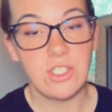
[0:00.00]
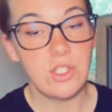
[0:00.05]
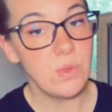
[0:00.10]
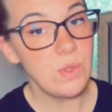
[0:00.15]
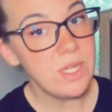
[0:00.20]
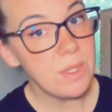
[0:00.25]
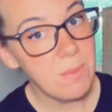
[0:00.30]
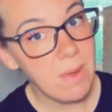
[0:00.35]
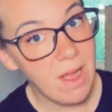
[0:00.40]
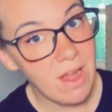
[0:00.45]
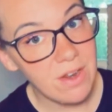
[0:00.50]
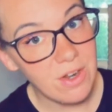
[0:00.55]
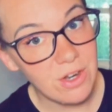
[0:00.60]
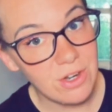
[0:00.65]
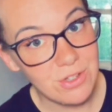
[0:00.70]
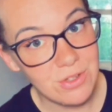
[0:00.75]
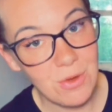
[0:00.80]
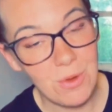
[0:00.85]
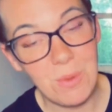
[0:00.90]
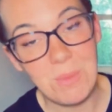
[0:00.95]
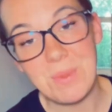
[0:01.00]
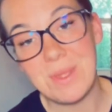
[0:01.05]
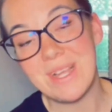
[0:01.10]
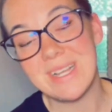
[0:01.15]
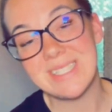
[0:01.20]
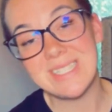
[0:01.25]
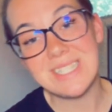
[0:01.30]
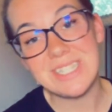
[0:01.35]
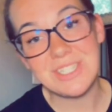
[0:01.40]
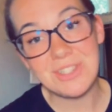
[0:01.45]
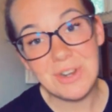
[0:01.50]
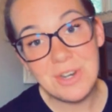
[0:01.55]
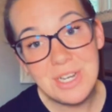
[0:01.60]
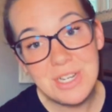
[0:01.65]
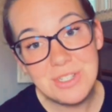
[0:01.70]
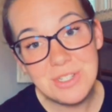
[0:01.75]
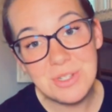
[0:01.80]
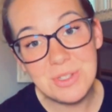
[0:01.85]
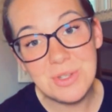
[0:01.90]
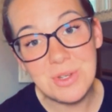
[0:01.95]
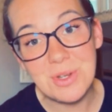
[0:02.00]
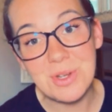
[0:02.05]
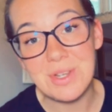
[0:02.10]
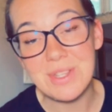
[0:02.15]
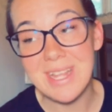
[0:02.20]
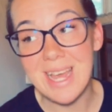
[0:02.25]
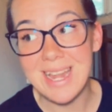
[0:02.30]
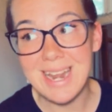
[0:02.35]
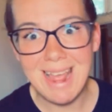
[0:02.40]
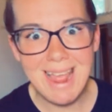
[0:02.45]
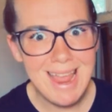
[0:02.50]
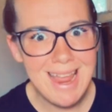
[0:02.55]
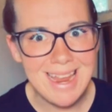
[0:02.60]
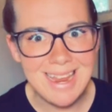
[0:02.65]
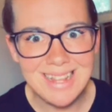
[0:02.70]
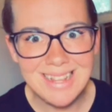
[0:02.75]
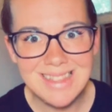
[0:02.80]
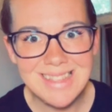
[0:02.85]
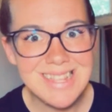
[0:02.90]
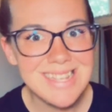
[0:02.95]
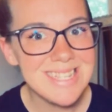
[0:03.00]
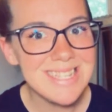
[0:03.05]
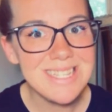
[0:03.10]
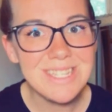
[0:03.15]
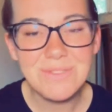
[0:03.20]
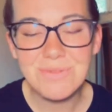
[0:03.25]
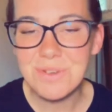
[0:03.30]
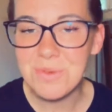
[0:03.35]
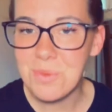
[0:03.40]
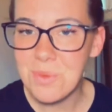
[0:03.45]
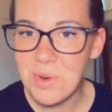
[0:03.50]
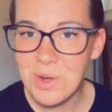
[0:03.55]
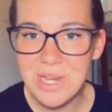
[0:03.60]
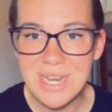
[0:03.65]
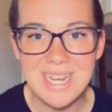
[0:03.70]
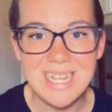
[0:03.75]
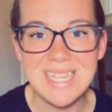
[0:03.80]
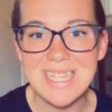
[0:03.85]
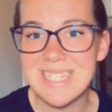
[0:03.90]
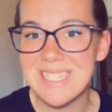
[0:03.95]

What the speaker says: doing them on his own, because he's starting to learn that, hey, this is rewarding.